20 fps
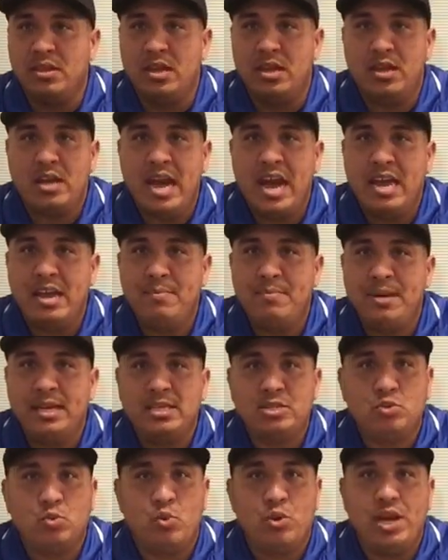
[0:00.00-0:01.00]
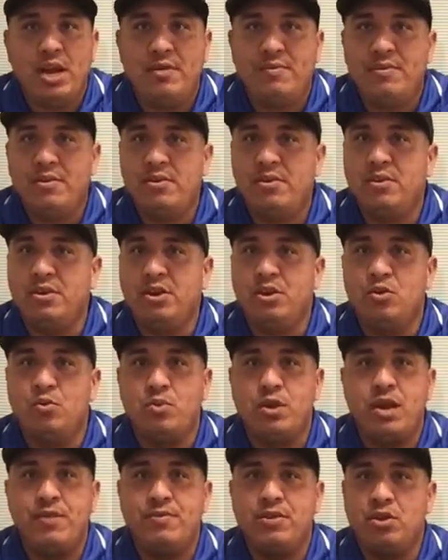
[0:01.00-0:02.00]
academies, whatever
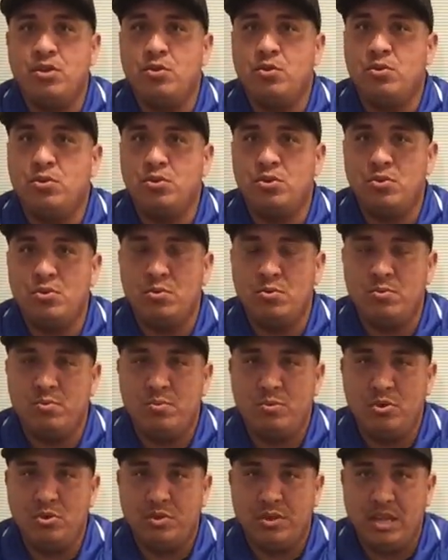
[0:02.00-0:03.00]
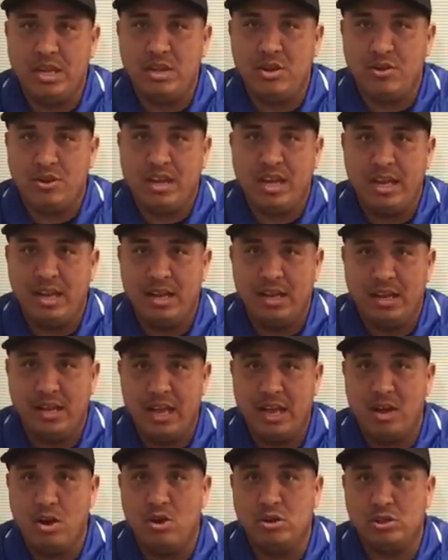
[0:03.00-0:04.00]
you think your kid
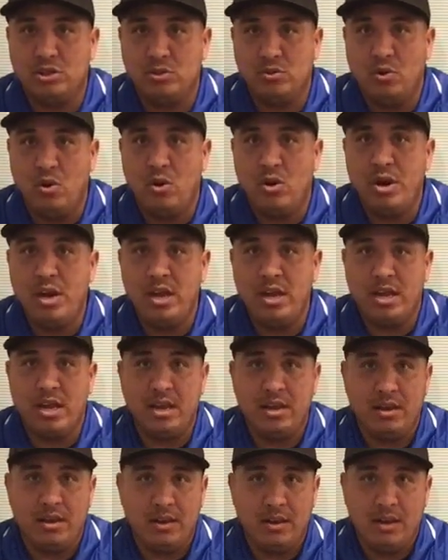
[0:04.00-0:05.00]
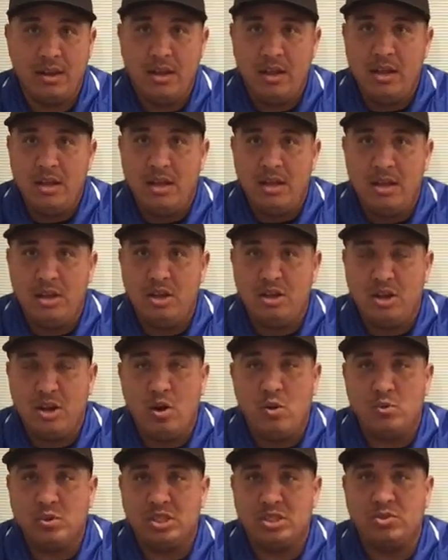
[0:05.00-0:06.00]
can go to, or you can
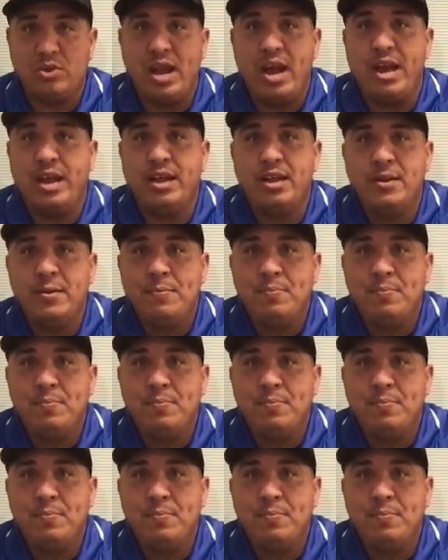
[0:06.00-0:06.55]
always try.